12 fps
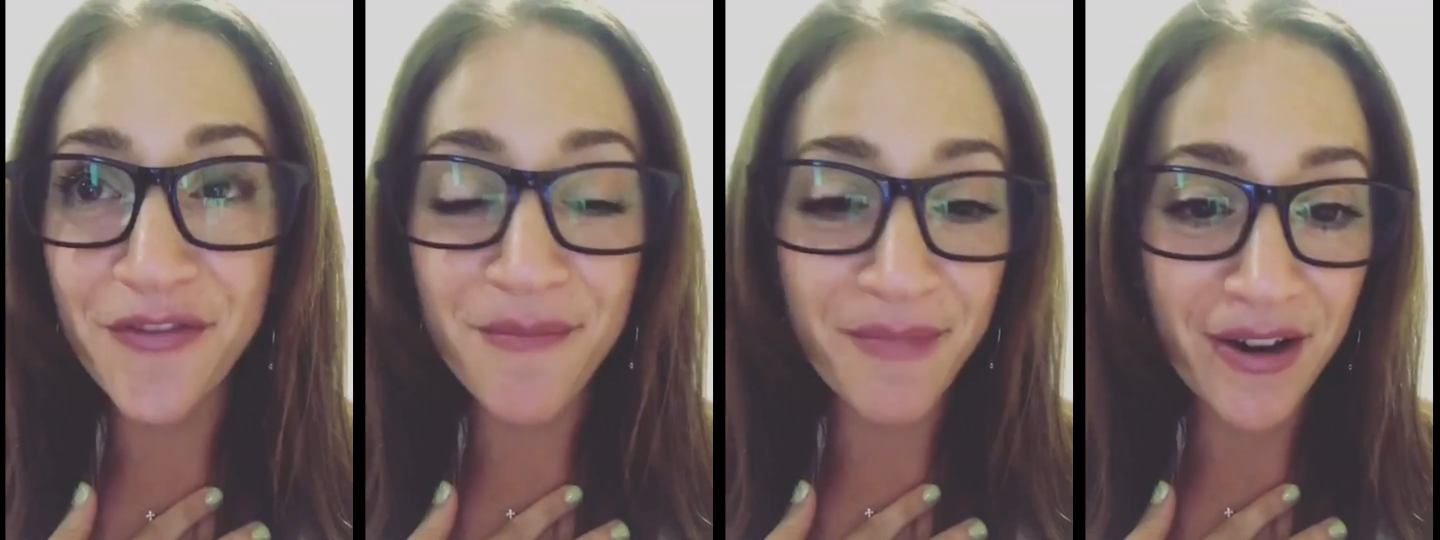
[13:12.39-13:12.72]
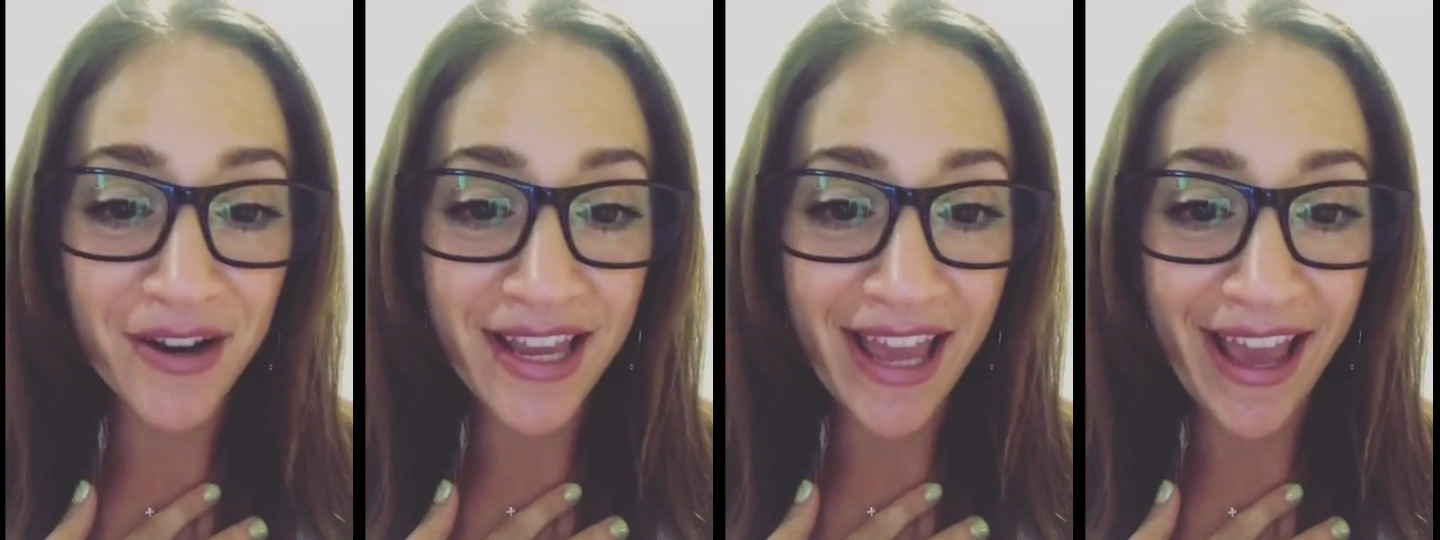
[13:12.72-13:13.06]
from
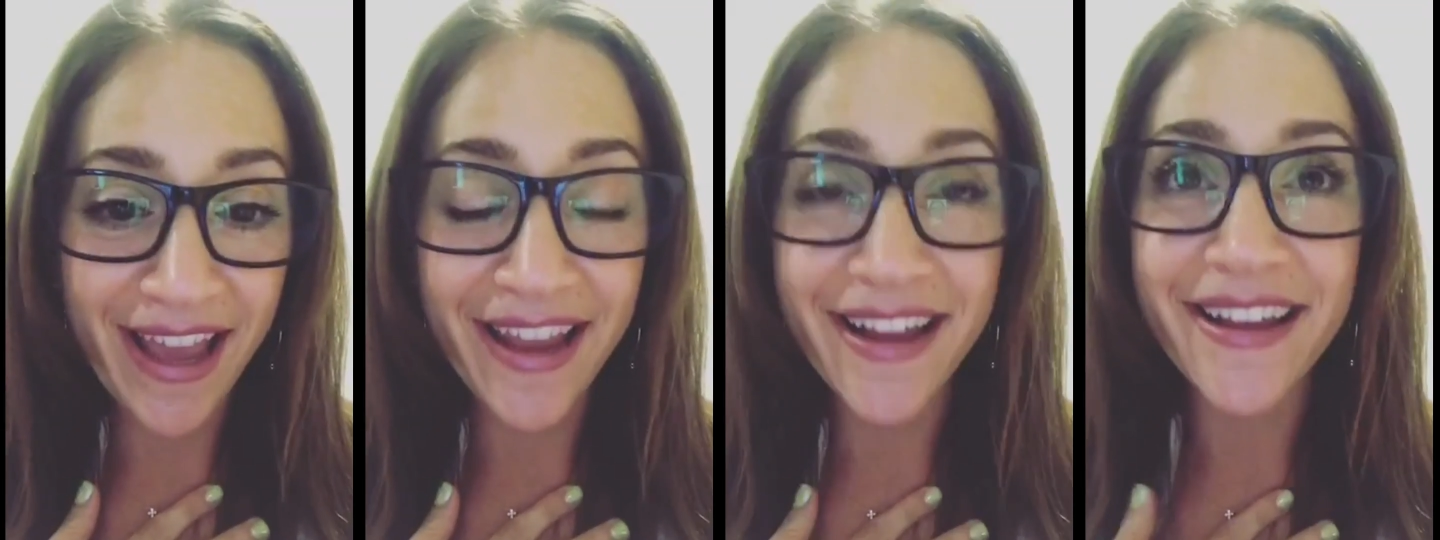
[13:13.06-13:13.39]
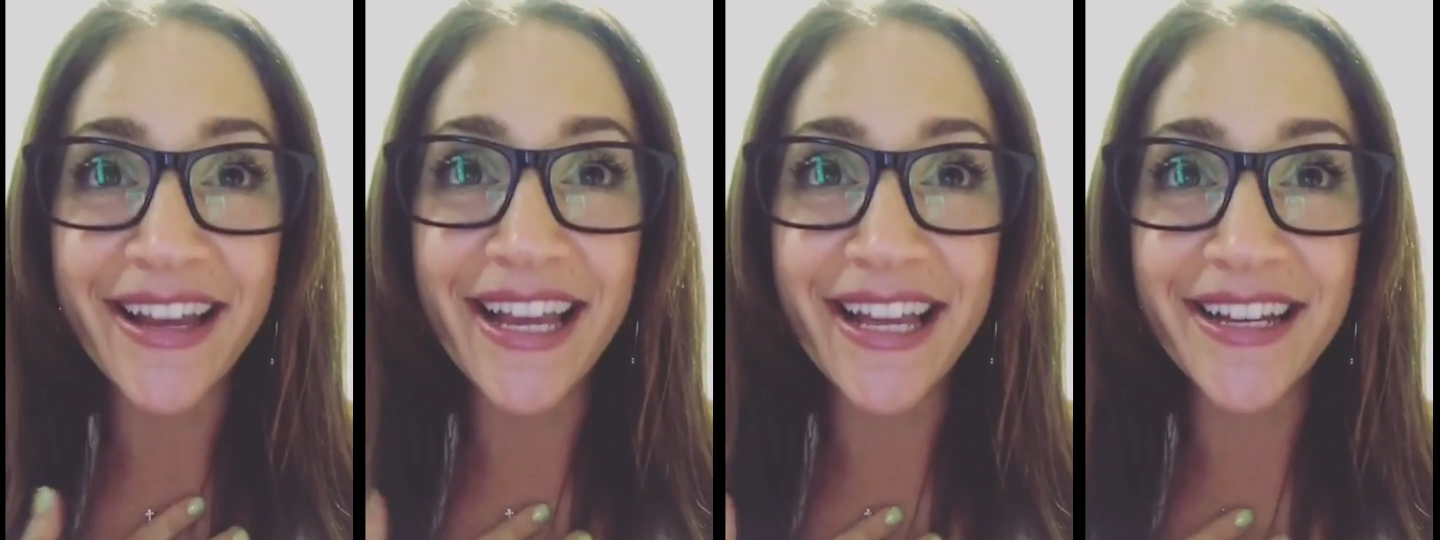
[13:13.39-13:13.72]
Mary Kay
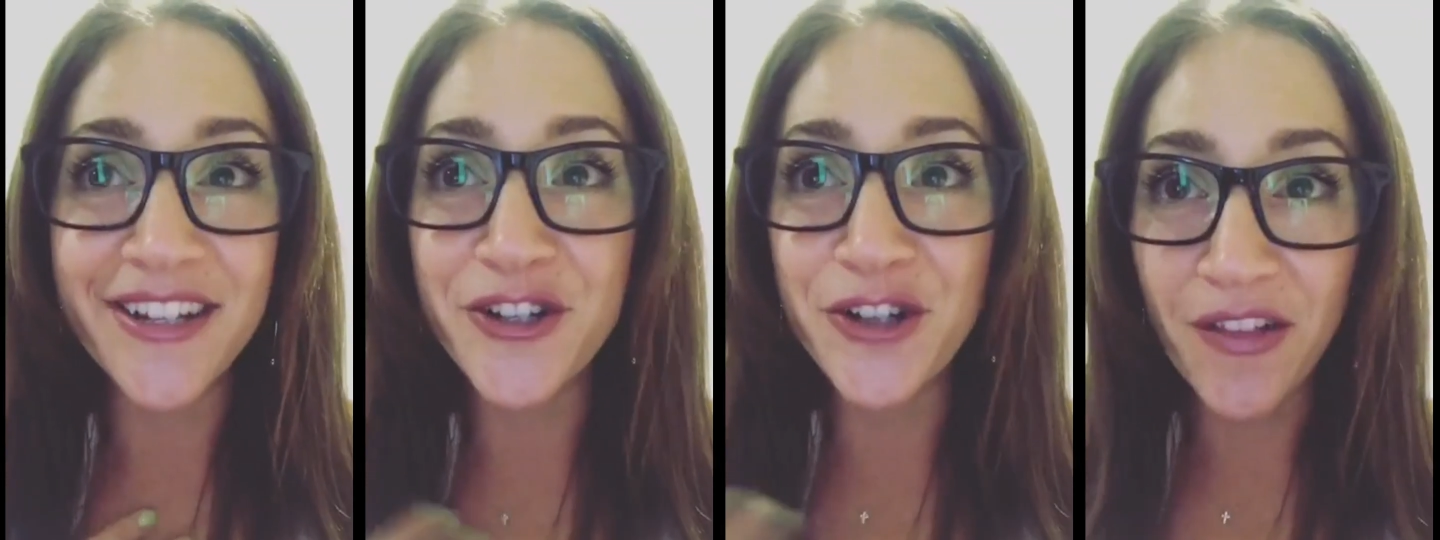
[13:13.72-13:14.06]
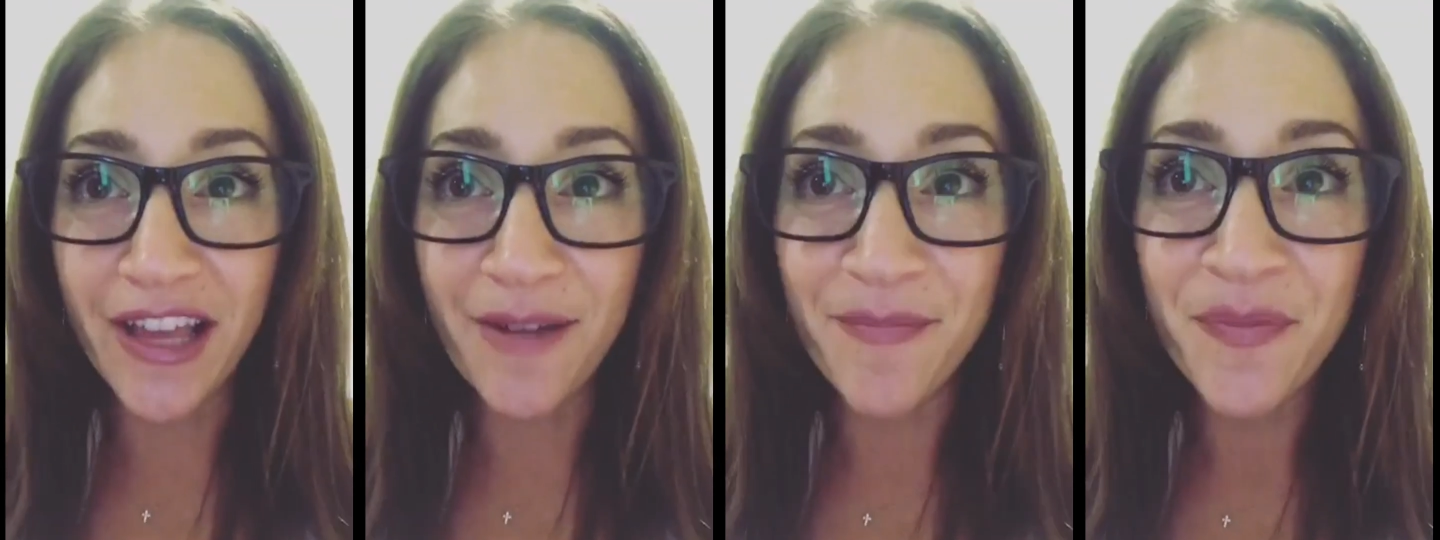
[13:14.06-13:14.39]
in
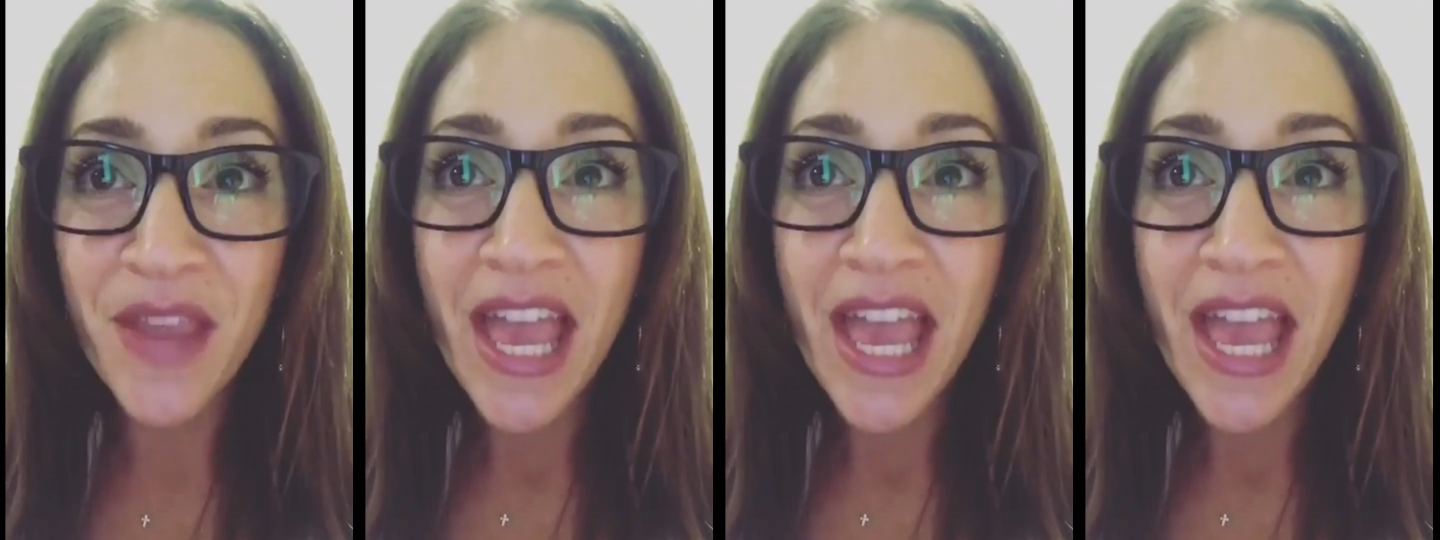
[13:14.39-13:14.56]
Charlotte.